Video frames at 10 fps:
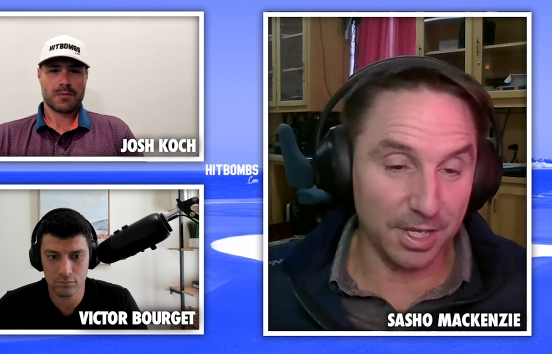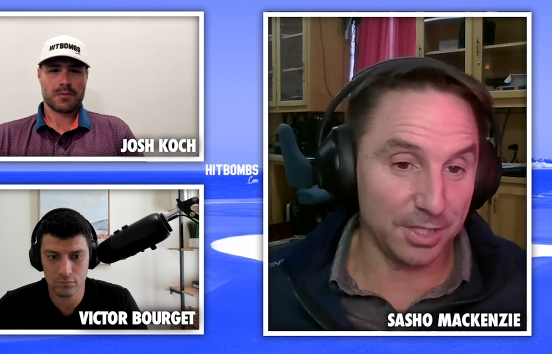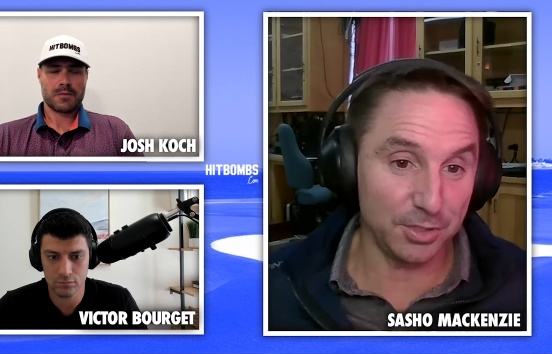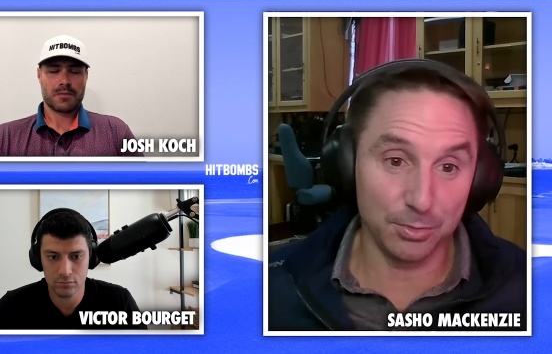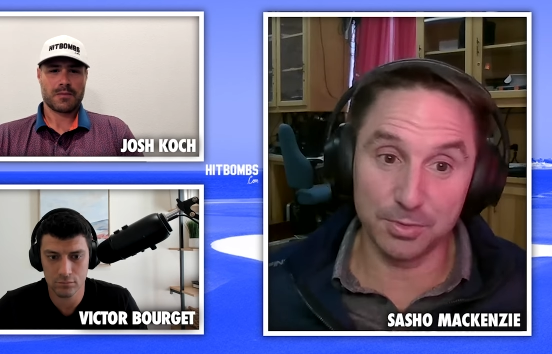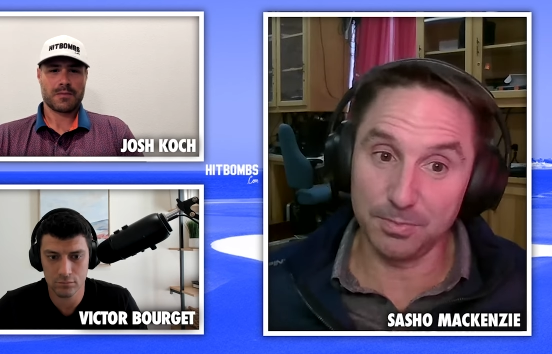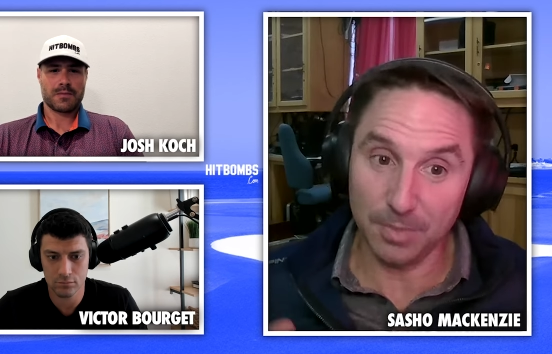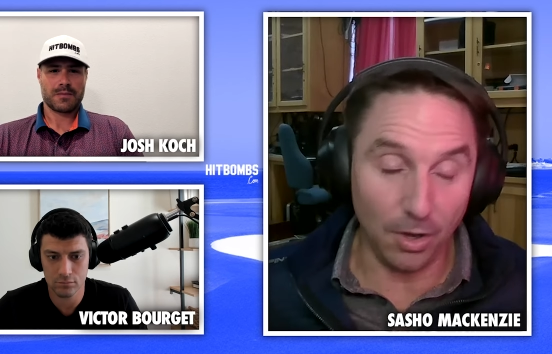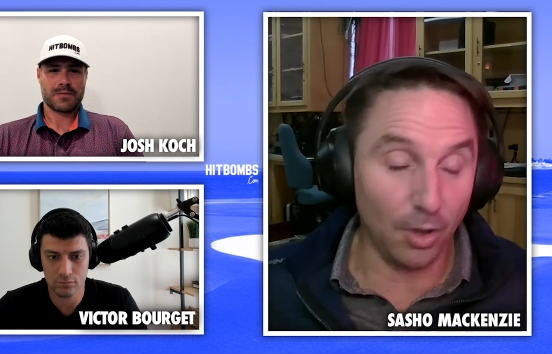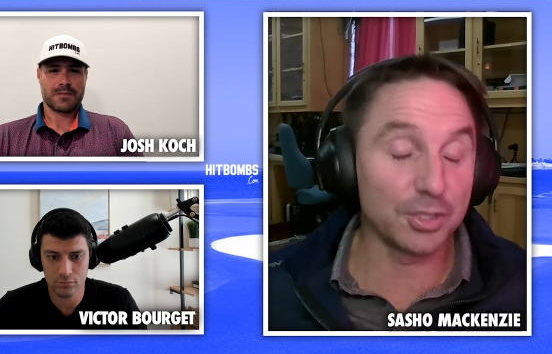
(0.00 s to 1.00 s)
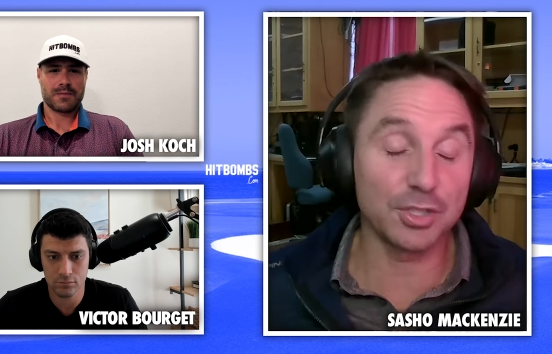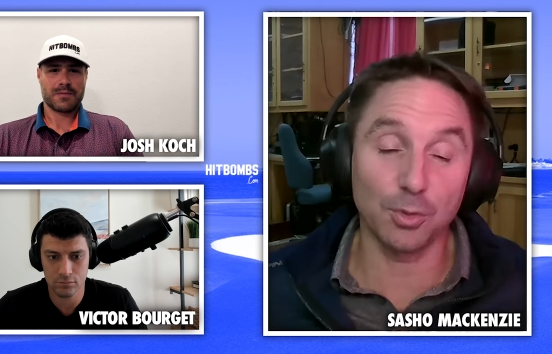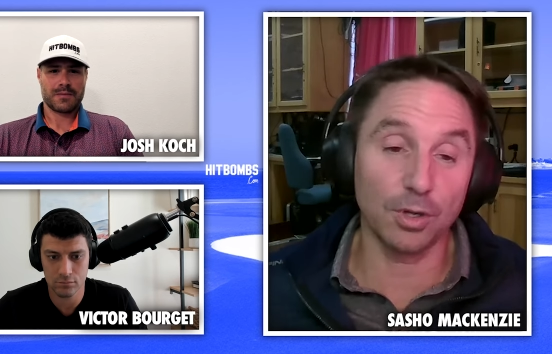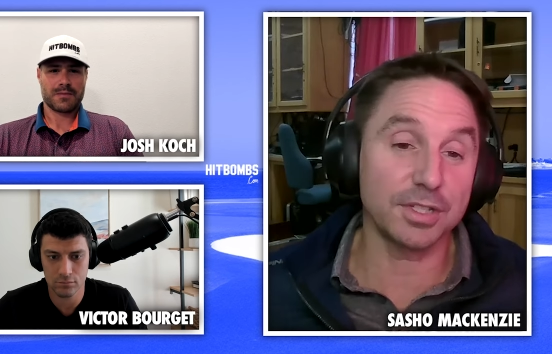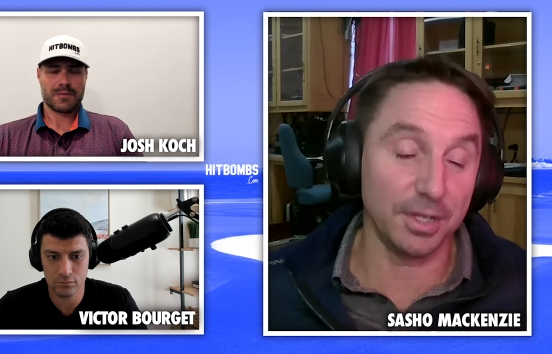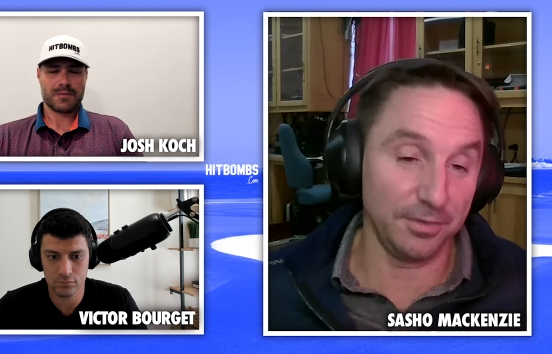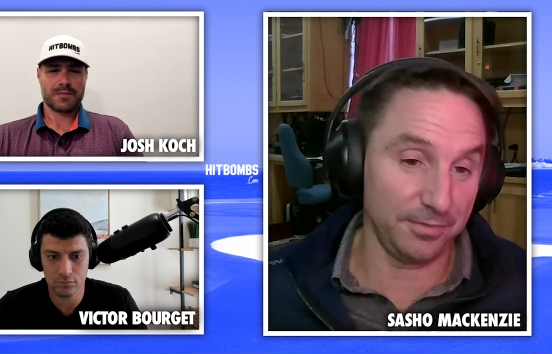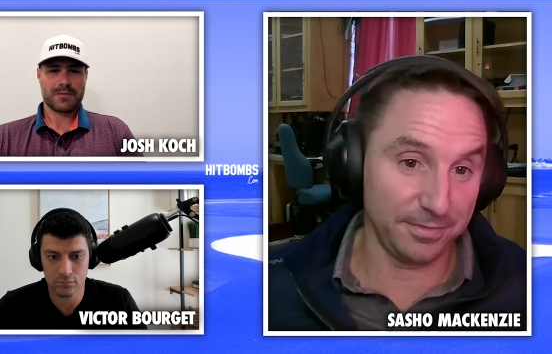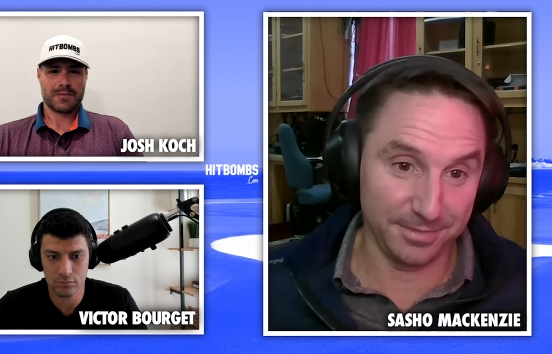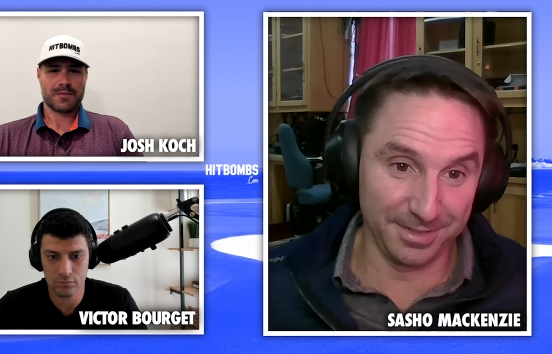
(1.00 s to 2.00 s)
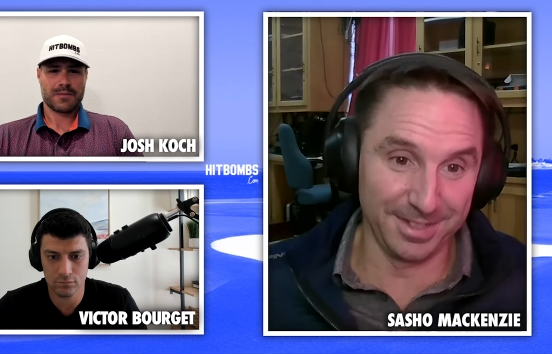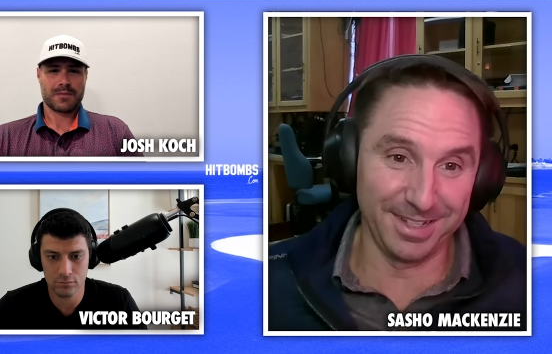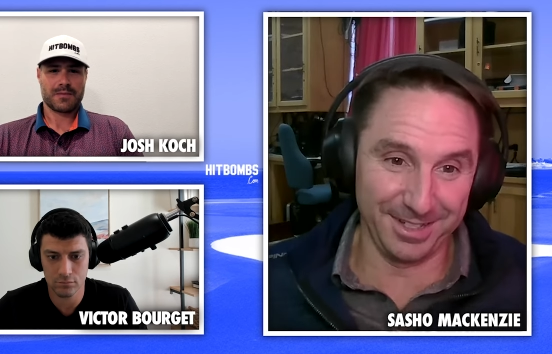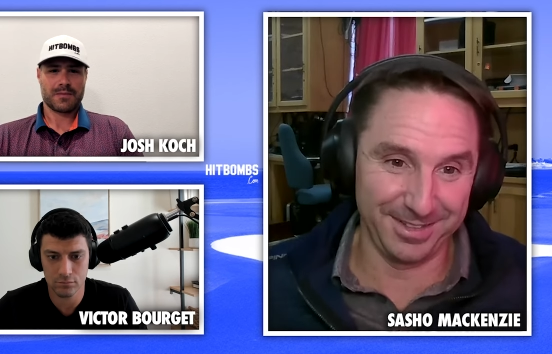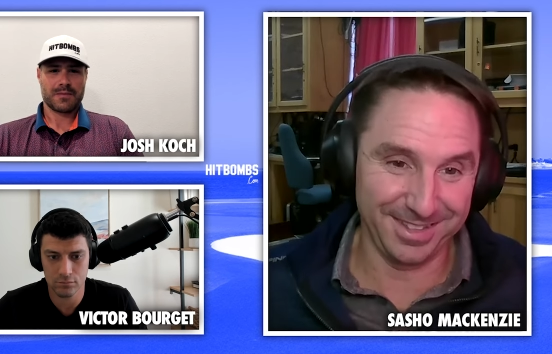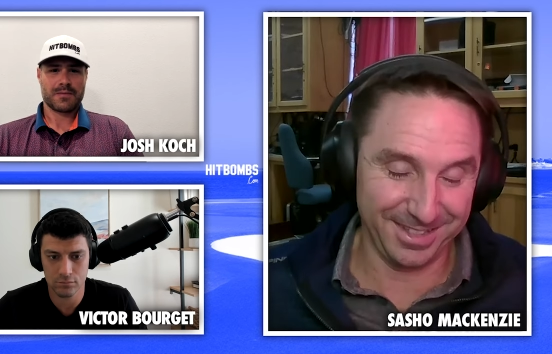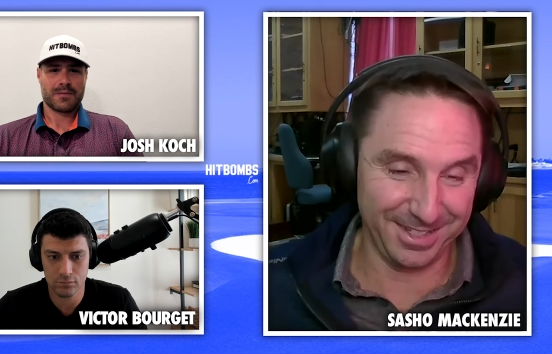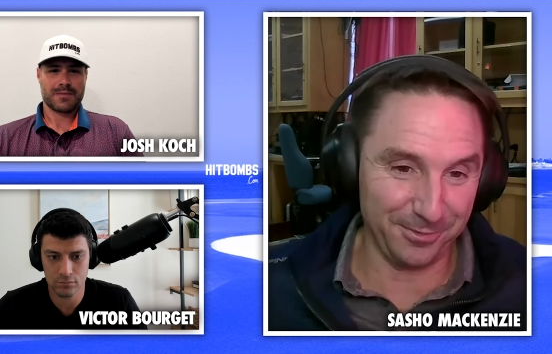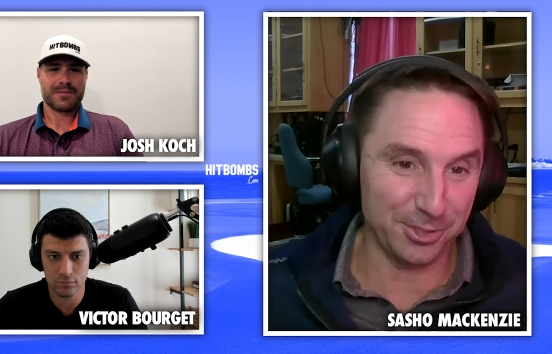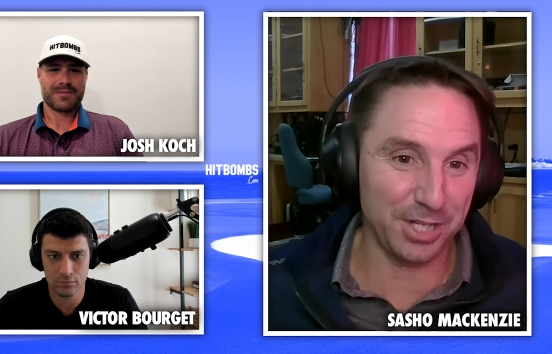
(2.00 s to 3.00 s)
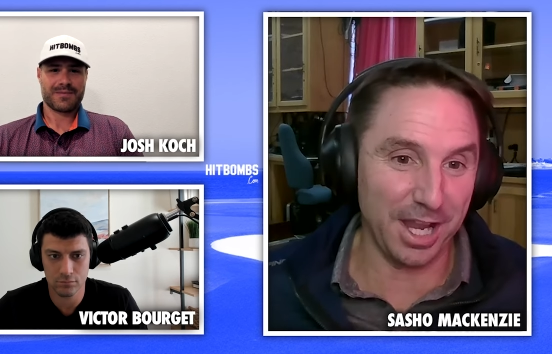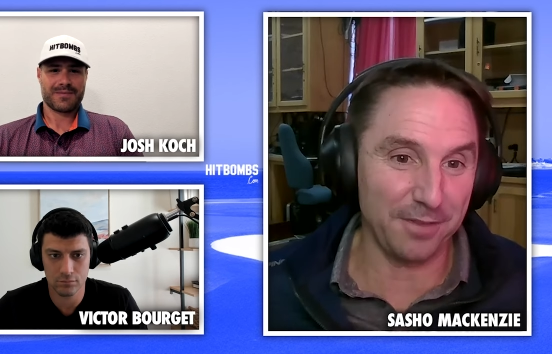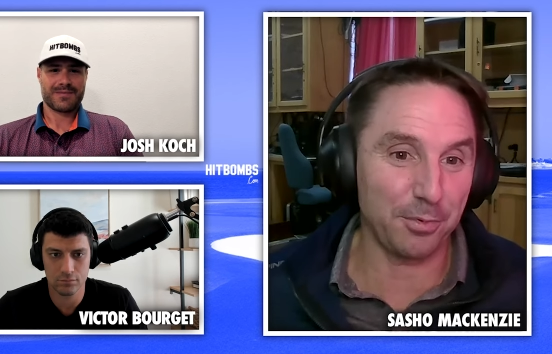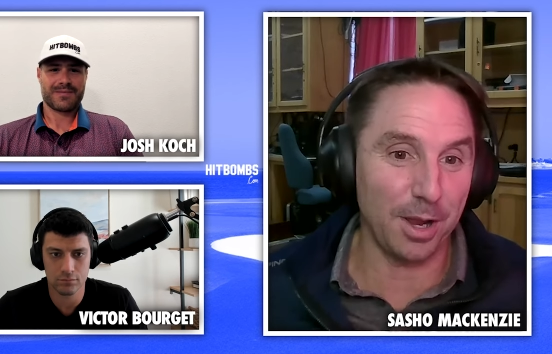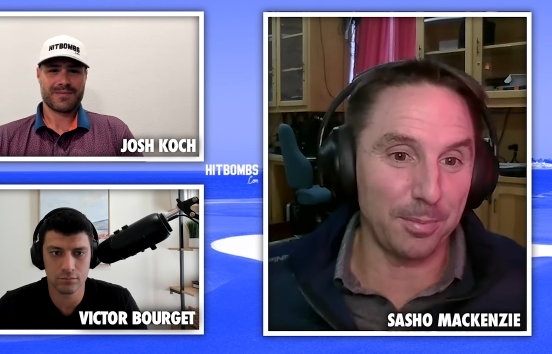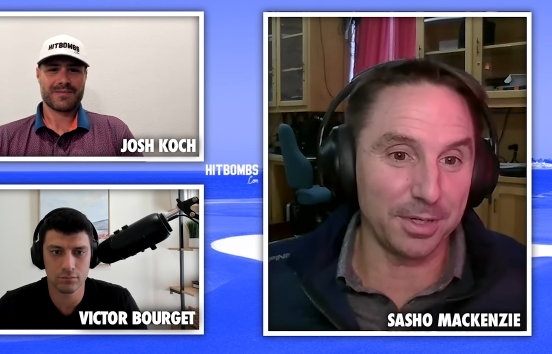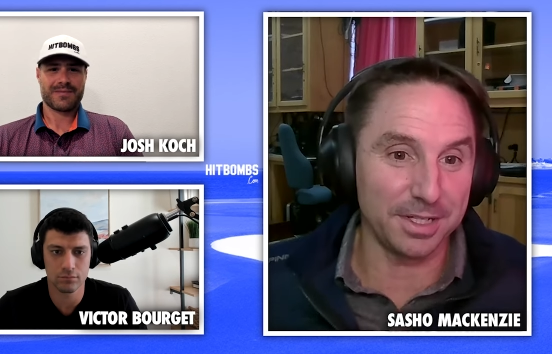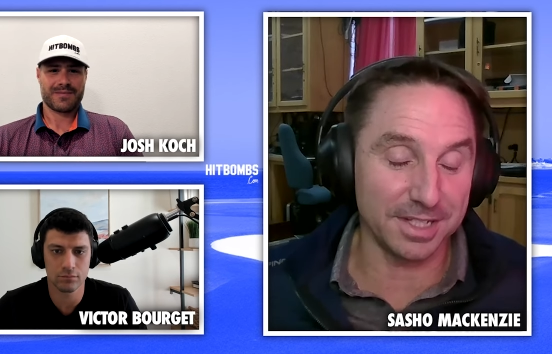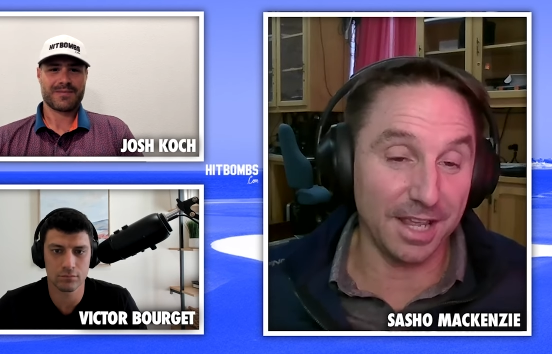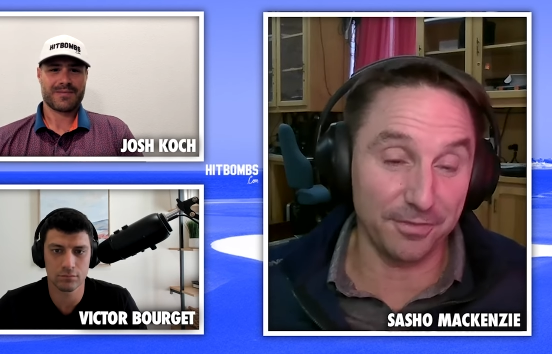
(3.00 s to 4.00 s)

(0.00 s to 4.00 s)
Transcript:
Speaker 1: guys use all sorts of different shaft properties